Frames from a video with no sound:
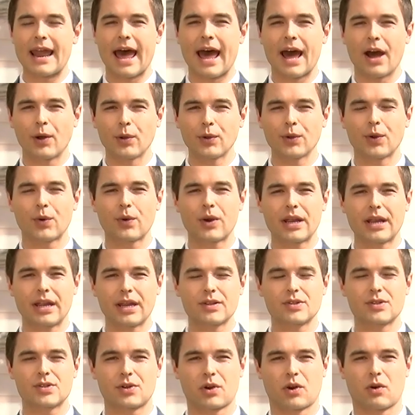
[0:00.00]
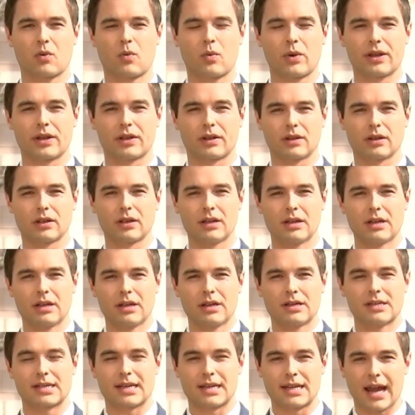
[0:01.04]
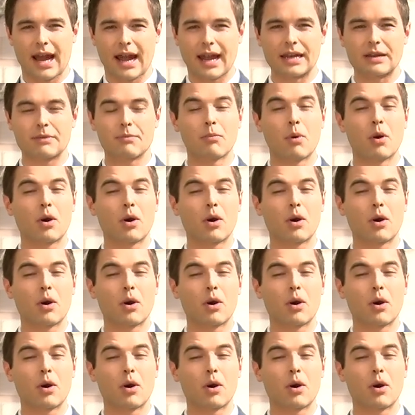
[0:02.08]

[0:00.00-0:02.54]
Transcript: held her against her will. Tonight,